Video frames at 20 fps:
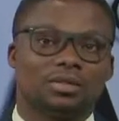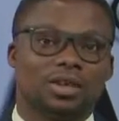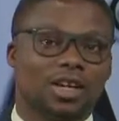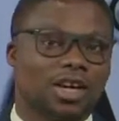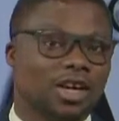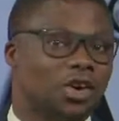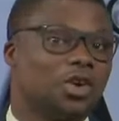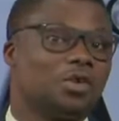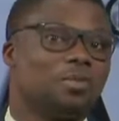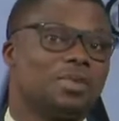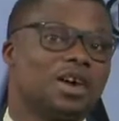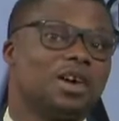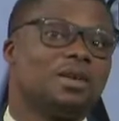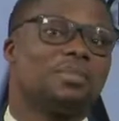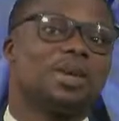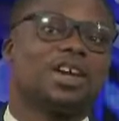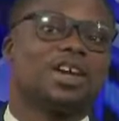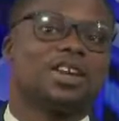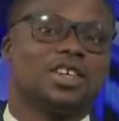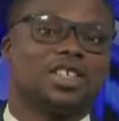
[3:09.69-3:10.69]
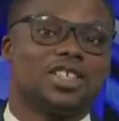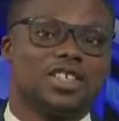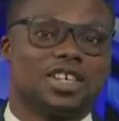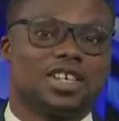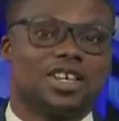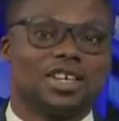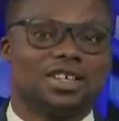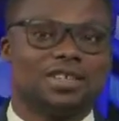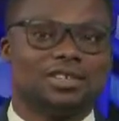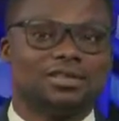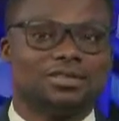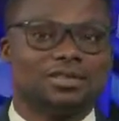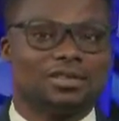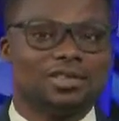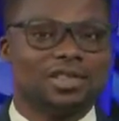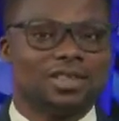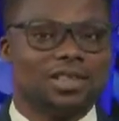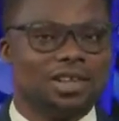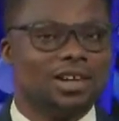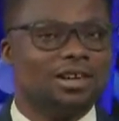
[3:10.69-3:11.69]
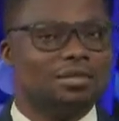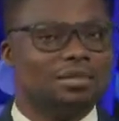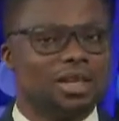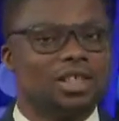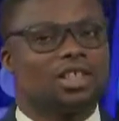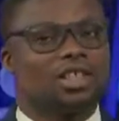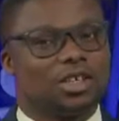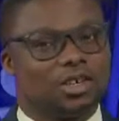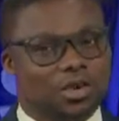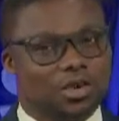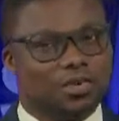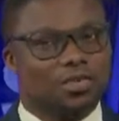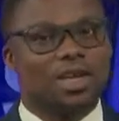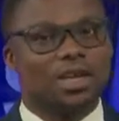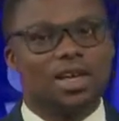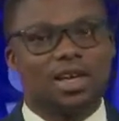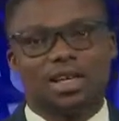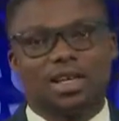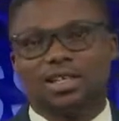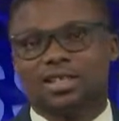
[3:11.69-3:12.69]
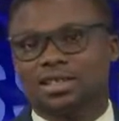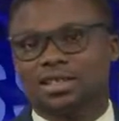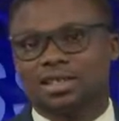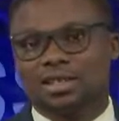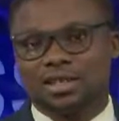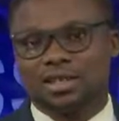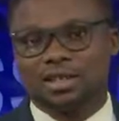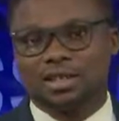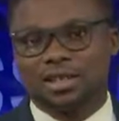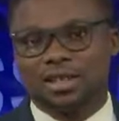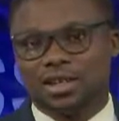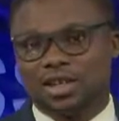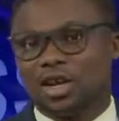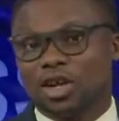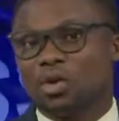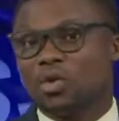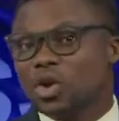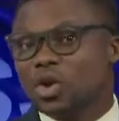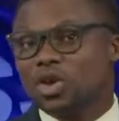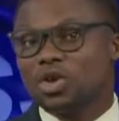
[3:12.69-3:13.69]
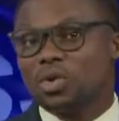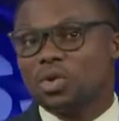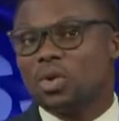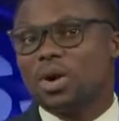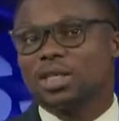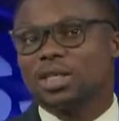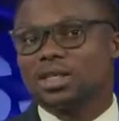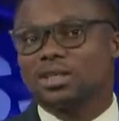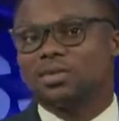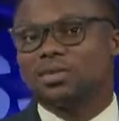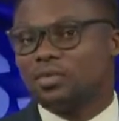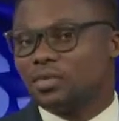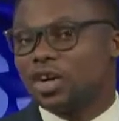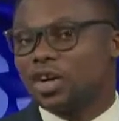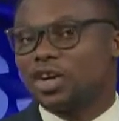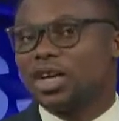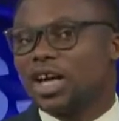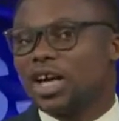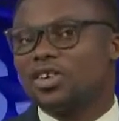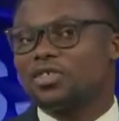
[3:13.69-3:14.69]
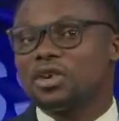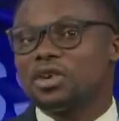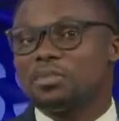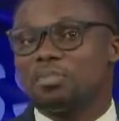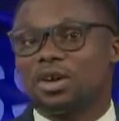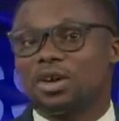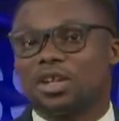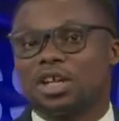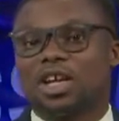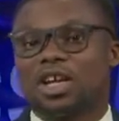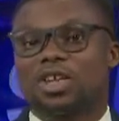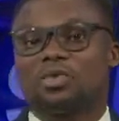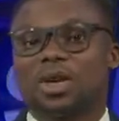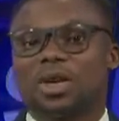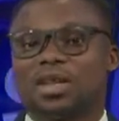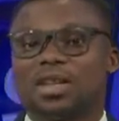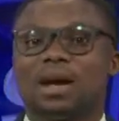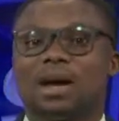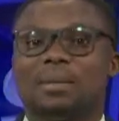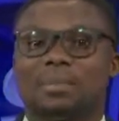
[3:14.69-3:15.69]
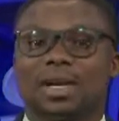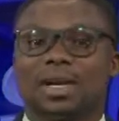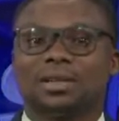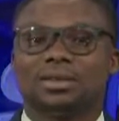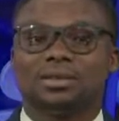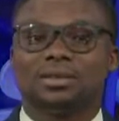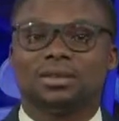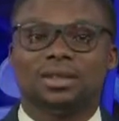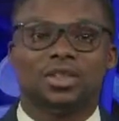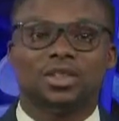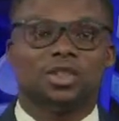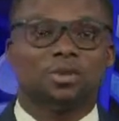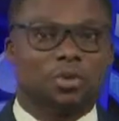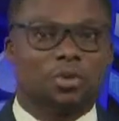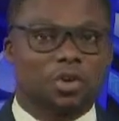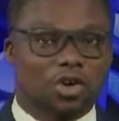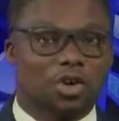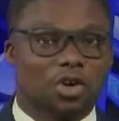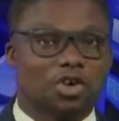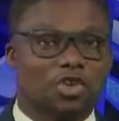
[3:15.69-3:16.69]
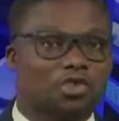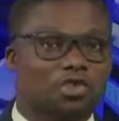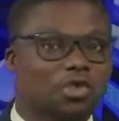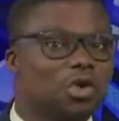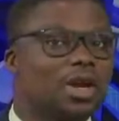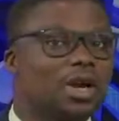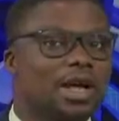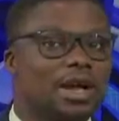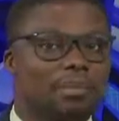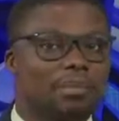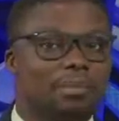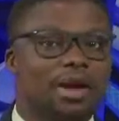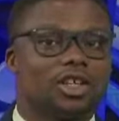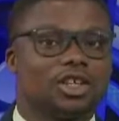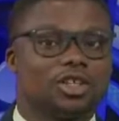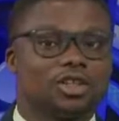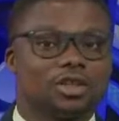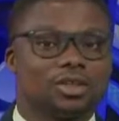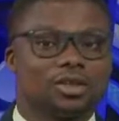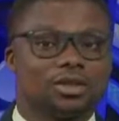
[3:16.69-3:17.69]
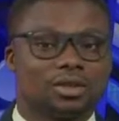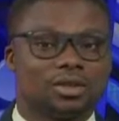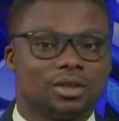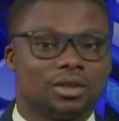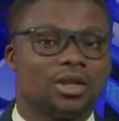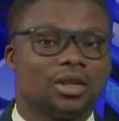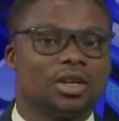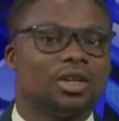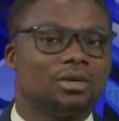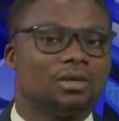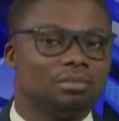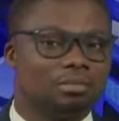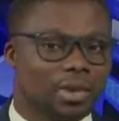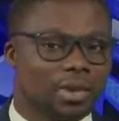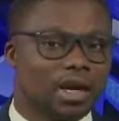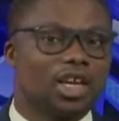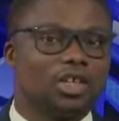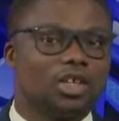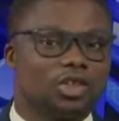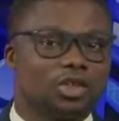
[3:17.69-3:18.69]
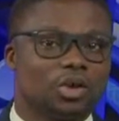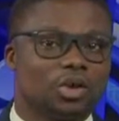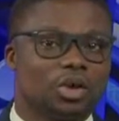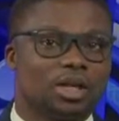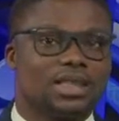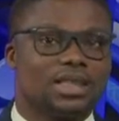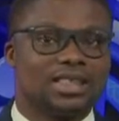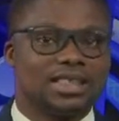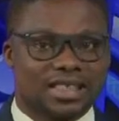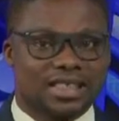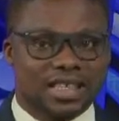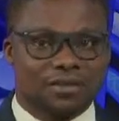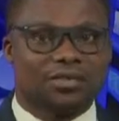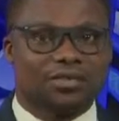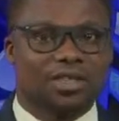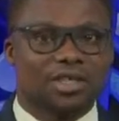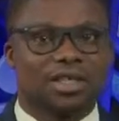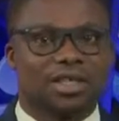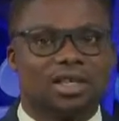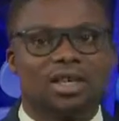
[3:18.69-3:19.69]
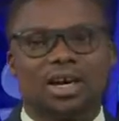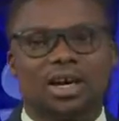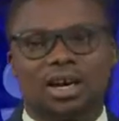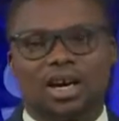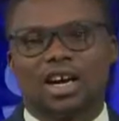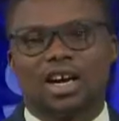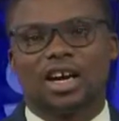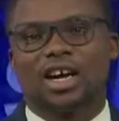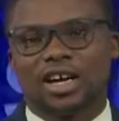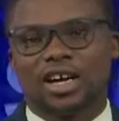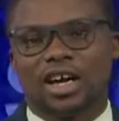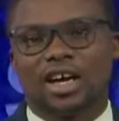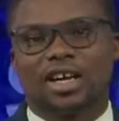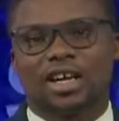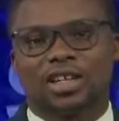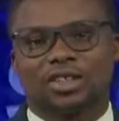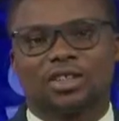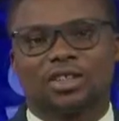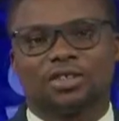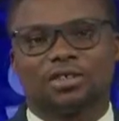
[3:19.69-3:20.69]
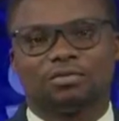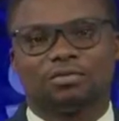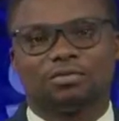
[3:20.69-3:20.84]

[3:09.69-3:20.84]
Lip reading: It could be a big concern. But the good thing is the US regulatory body are doing their bit to put control and measures, making sure that safety are adhered to.